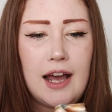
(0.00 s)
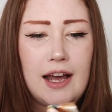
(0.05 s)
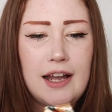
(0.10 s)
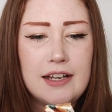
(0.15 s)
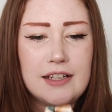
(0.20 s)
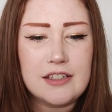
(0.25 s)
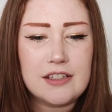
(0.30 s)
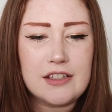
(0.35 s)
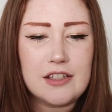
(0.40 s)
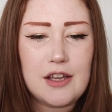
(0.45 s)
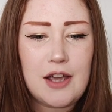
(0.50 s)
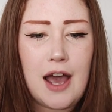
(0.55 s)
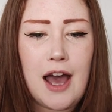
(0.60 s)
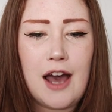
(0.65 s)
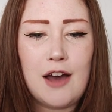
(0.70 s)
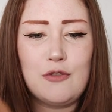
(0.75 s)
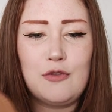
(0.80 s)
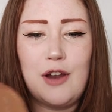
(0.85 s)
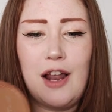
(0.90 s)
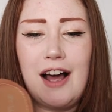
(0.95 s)
And you
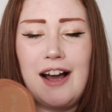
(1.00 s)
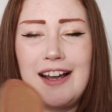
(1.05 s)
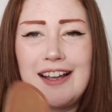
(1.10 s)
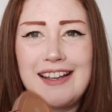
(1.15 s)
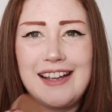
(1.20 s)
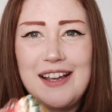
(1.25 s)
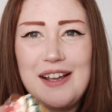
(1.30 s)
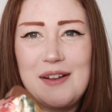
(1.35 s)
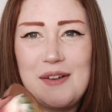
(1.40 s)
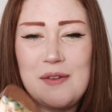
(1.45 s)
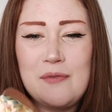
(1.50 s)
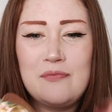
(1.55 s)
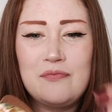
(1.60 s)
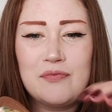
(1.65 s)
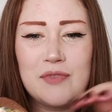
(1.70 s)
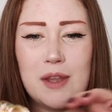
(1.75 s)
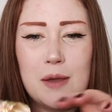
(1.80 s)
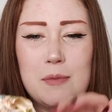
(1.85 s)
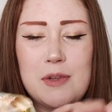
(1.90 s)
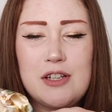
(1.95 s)
have like,
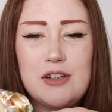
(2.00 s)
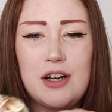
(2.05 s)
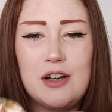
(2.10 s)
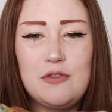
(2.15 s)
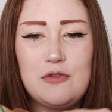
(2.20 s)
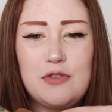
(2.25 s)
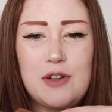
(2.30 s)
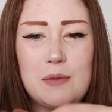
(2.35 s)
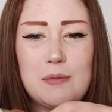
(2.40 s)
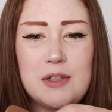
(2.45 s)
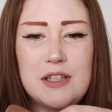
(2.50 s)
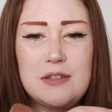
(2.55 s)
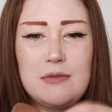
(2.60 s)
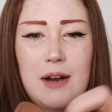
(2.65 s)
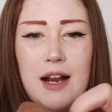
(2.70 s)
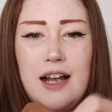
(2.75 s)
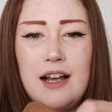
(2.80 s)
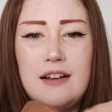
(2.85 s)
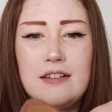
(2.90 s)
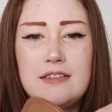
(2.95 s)
let me try and flip this
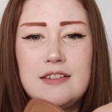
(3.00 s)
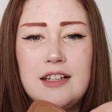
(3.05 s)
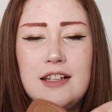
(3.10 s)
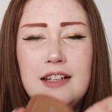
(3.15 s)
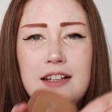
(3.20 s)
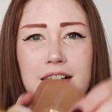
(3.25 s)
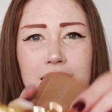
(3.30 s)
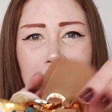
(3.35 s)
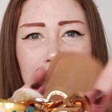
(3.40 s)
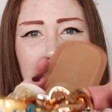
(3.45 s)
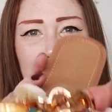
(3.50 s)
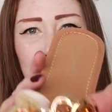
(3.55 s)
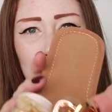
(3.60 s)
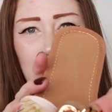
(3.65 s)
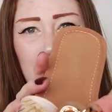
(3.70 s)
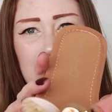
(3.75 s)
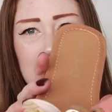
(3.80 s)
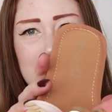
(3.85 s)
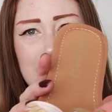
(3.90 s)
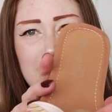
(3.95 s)
round. Like a
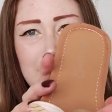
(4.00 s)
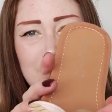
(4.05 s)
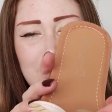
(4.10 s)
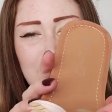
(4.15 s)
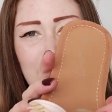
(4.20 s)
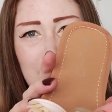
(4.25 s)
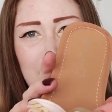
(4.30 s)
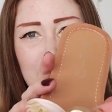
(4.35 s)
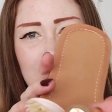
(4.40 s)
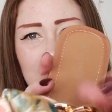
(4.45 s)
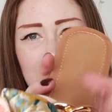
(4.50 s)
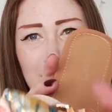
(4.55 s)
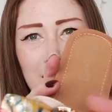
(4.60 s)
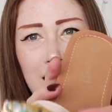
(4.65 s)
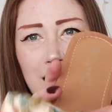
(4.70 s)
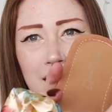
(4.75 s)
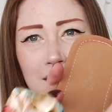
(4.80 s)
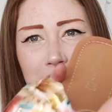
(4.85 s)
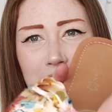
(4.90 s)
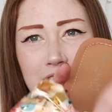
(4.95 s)
plastic chain on
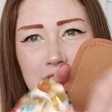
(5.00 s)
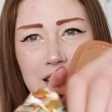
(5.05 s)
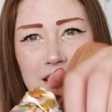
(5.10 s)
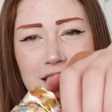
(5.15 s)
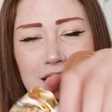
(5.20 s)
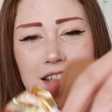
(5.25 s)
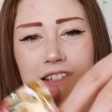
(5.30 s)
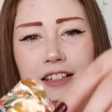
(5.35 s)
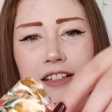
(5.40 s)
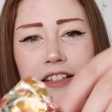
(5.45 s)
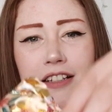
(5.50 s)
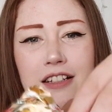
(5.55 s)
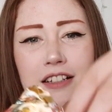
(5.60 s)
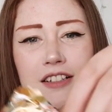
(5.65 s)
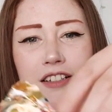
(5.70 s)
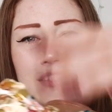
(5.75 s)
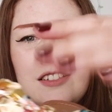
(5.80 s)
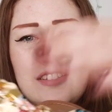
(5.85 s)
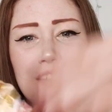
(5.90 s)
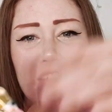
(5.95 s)
there, which is
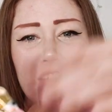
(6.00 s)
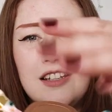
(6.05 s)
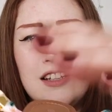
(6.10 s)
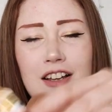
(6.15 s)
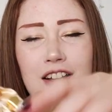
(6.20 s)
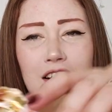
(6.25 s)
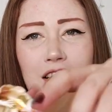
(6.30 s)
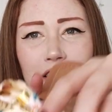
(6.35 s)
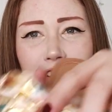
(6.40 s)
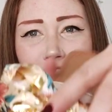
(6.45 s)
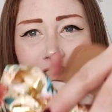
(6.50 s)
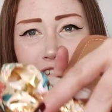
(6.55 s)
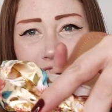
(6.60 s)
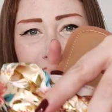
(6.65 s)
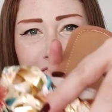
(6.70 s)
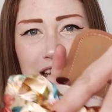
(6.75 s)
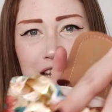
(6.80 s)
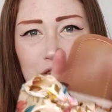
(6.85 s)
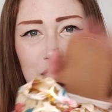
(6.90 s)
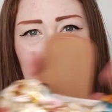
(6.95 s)
just
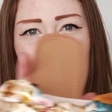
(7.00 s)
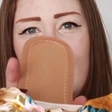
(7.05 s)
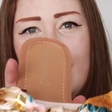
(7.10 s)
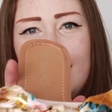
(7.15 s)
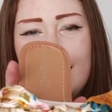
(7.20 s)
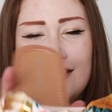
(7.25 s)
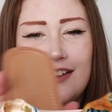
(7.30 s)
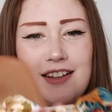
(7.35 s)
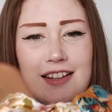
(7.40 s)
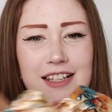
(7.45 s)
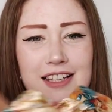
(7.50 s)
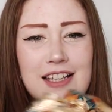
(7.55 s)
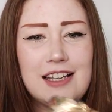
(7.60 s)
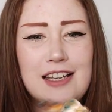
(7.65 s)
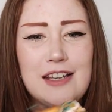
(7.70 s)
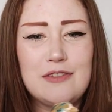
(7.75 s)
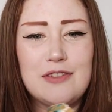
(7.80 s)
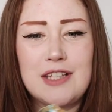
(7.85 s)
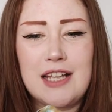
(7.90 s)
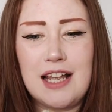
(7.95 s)
underneath that. So I think it
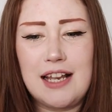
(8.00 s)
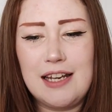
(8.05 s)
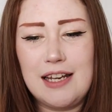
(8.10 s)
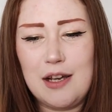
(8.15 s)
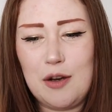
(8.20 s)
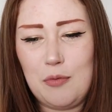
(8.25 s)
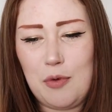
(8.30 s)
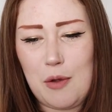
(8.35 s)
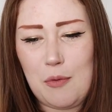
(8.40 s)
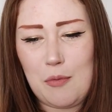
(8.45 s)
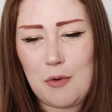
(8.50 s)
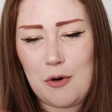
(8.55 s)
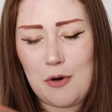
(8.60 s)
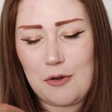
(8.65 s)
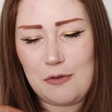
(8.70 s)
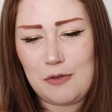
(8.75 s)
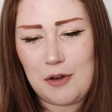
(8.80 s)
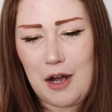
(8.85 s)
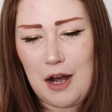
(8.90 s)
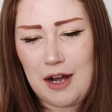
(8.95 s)
gives it a little bit
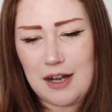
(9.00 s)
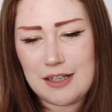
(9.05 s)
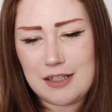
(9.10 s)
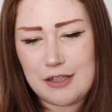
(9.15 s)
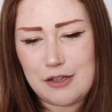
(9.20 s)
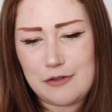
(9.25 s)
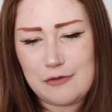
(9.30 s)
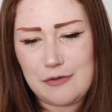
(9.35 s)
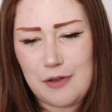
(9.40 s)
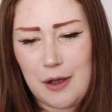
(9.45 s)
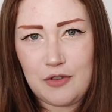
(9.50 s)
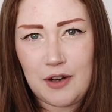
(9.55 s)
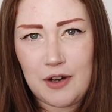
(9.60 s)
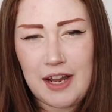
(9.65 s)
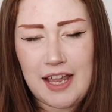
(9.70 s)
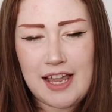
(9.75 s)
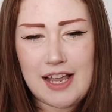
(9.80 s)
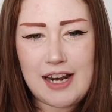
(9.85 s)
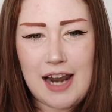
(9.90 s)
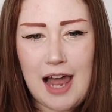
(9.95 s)
more of a kind of
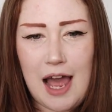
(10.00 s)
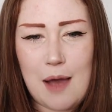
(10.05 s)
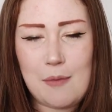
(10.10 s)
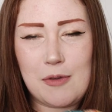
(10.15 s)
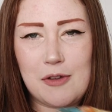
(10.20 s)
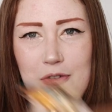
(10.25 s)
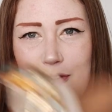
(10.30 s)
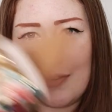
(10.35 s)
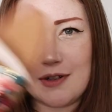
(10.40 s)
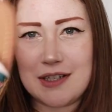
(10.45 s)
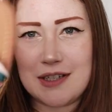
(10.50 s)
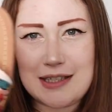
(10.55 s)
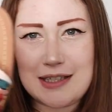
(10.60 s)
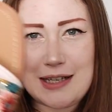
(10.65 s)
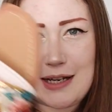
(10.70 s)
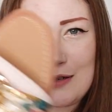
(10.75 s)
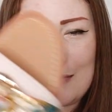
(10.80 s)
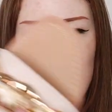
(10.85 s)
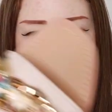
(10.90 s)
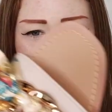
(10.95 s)
funky glam, if you
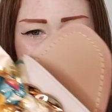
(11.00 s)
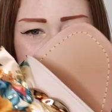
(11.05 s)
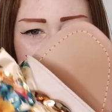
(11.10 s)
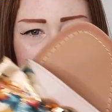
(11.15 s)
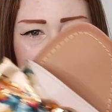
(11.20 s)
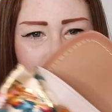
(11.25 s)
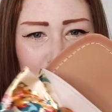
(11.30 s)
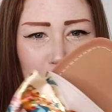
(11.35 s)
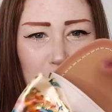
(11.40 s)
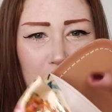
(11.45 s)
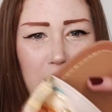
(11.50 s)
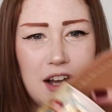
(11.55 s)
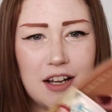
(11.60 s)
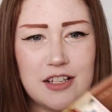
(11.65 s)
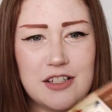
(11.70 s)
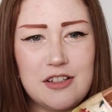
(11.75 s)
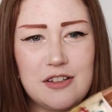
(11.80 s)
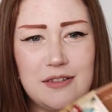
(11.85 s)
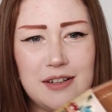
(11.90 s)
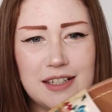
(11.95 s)
understand what I mean. But I
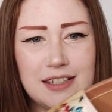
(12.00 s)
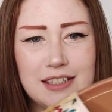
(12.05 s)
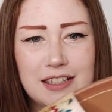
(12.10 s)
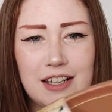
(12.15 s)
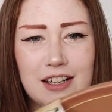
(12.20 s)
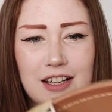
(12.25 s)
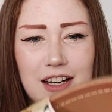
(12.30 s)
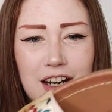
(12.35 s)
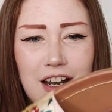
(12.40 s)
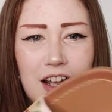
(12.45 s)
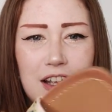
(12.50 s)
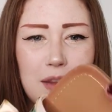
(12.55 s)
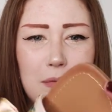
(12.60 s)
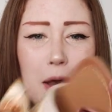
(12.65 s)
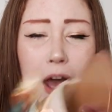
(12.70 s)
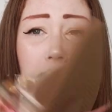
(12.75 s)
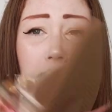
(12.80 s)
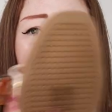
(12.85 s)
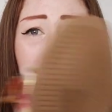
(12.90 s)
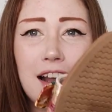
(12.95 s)
do actually kind of like them.
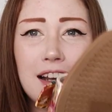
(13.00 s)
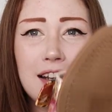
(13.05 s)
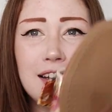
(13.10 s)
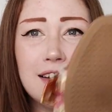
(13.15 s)
I